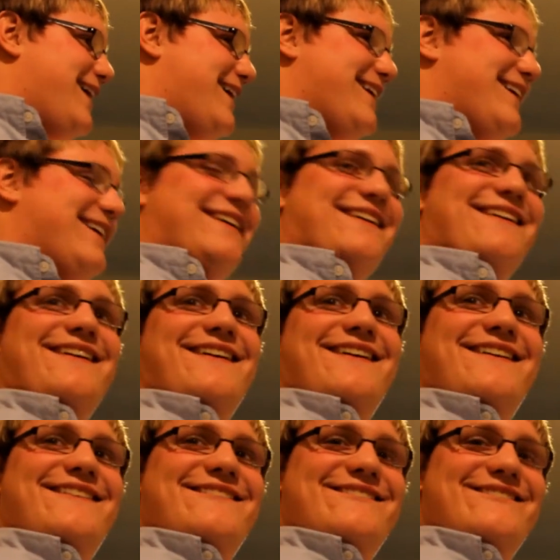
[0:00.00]
What time did
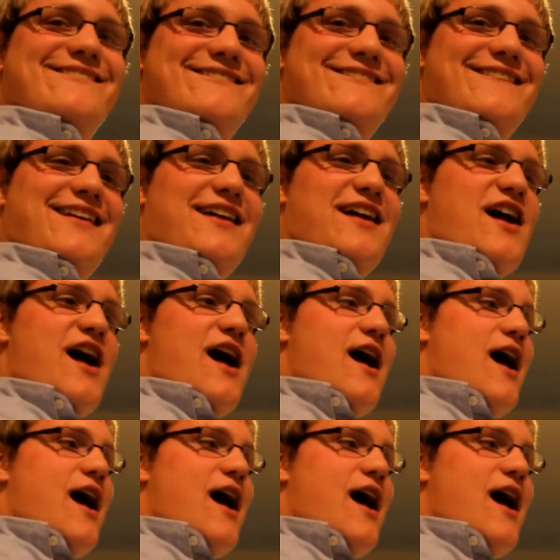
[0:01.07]
that happen, sir?